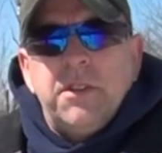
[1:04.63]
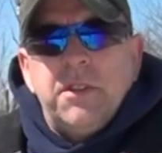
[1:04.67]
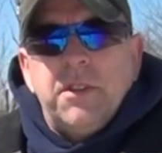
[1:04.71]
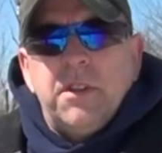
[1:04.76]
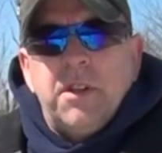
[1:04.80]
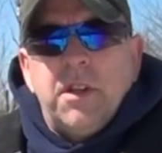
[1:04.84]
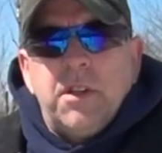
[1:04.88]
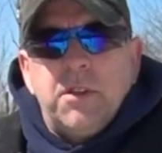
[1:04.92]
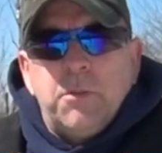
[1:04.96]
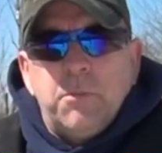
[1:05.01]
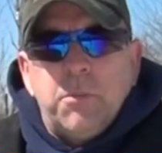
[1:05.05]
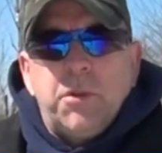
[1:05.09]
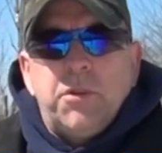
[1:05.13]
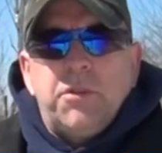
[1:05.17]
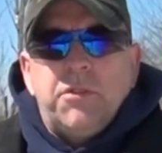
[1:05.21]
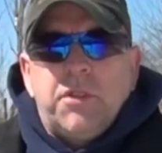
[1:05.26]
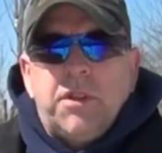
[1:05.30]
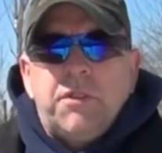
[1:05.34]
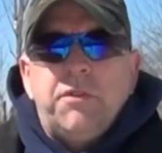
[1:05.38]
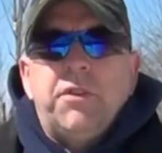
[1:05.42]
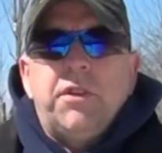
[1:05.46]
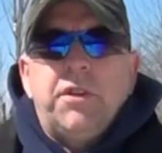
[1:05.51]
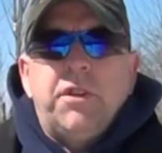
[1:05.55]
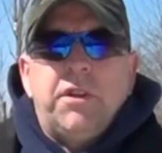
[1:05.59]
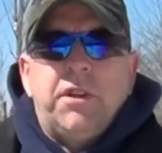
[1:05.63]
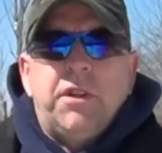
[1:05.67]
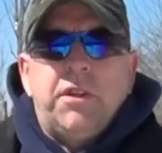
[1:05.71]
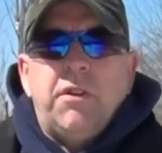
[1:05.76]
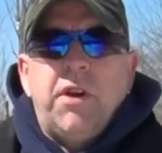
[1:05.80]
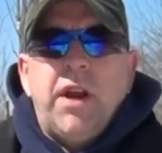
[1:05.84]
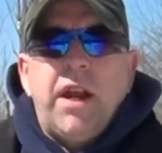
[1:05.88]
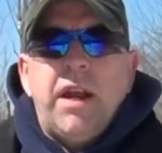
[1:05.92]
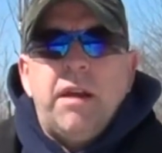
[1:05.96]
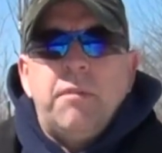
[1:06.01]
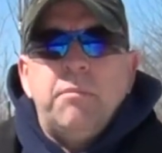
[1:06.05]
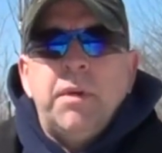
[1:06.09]
the more stuff you're going to
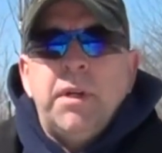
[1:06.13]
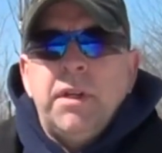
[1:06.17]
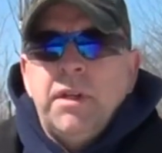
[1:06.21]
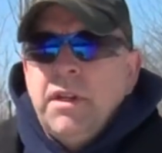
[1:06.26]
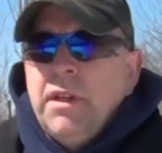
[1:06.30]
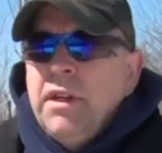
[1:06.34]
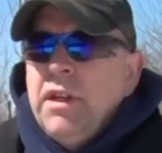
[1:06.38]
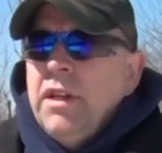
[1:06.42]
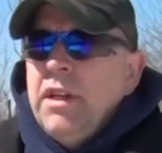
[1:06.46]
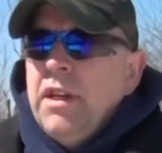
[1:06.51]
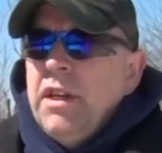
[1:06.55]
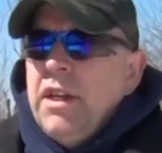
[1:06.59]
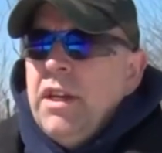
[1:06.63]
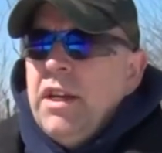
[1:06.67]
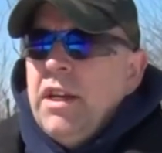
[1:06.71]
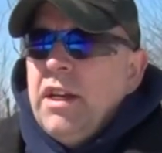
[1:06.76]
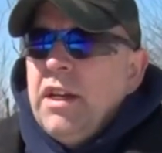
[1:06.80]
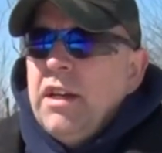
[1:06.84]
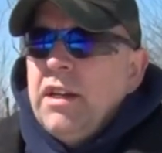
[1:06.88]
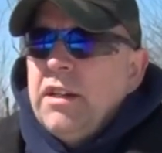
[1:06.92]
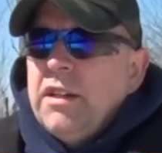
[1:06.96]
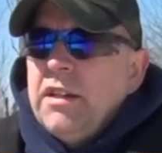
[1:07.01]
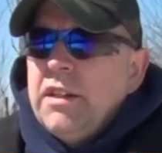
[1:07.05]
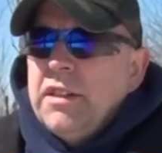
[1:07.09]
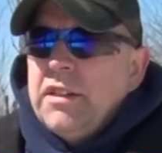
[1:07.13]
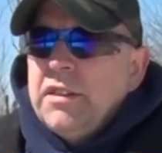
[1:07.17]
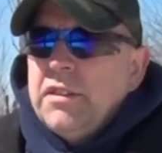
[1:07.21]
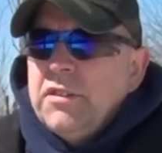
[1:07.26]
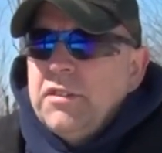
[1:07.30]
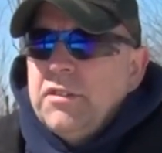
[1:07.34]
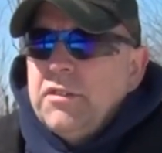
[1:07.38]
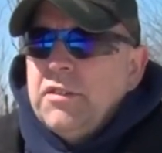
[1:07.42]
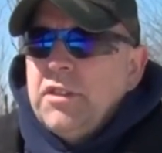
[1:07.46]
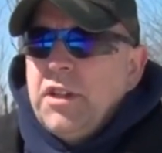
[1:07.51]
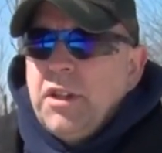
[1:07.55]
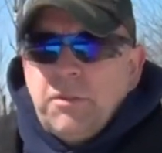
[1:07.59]
grab.
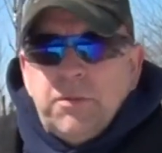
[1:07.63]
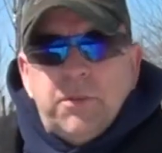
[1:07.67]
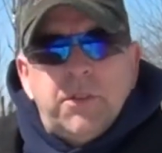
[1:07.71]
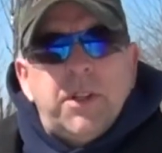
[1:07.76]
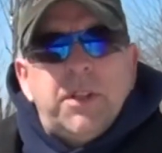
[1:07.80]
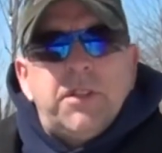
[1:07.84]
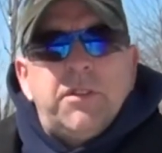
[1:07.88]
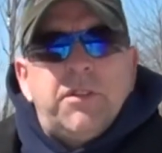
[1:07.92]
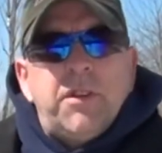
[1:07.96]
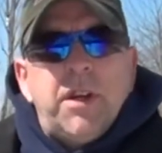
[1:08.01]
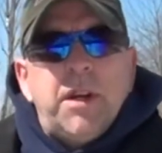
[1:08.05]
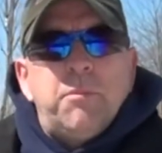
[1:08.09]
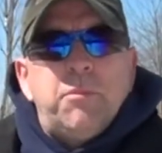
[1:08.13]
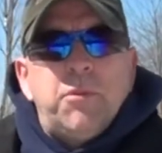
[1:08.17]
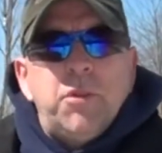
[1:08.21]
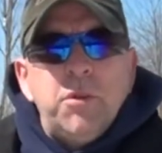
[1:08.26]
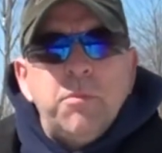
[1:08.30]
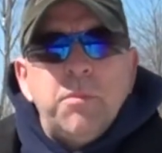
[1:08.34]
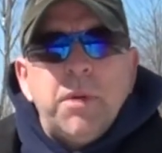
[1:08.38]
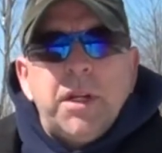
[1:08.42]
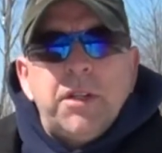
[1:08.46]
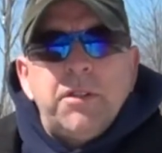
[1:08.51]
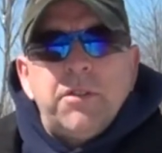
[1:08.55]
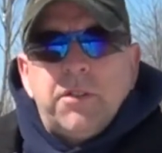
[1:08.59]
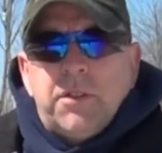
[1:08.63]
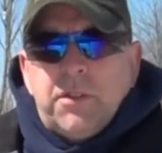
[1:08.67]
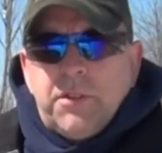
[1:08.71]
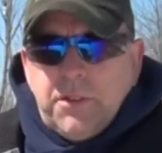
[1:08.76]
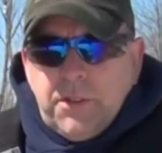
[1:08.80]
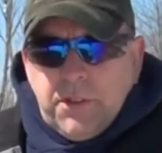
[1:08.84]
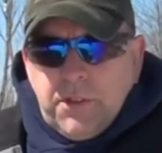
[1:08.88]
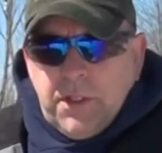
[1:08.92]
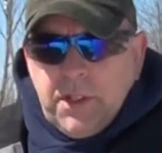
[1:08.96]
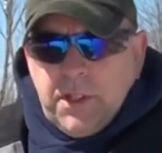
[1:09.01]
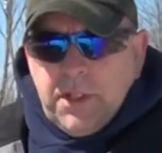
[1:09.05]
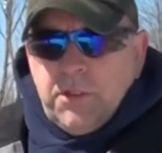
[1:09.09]
Careful not to grab too much or it's
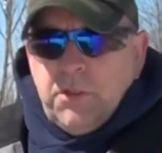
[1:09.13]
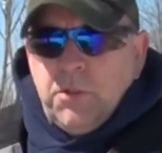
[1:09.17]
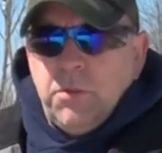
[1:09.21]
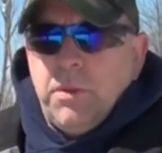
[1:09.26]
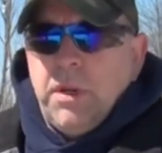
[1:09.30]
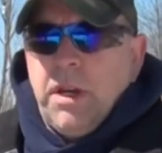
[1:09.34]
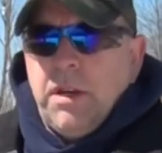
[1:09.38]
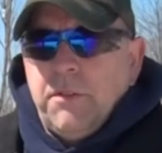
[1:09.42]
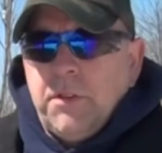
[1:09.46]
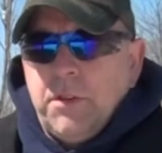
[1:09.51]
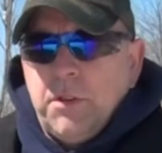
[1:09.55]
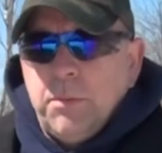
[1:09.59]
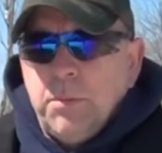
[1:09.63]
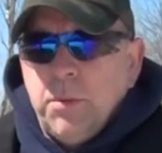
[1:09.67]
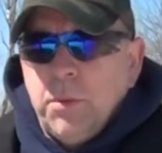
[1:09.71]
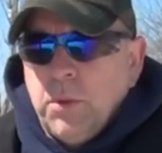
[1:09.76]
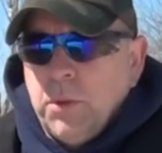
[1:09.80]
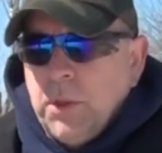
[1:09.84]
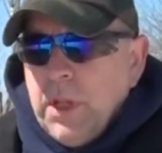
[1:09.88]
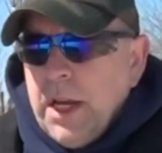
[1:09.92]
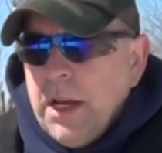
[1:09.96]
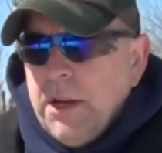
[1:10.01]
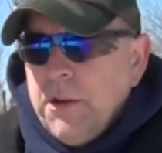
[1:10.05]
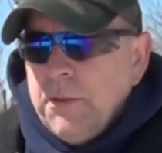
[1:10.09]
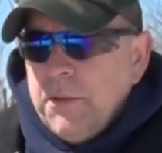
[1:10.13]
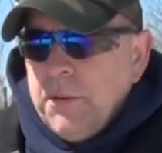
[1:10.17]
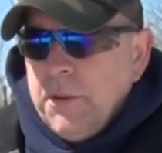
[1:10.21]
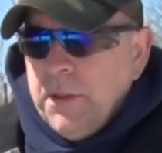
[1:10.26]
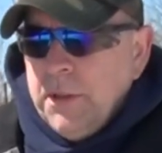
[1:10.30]
going to get too heavy to pull out.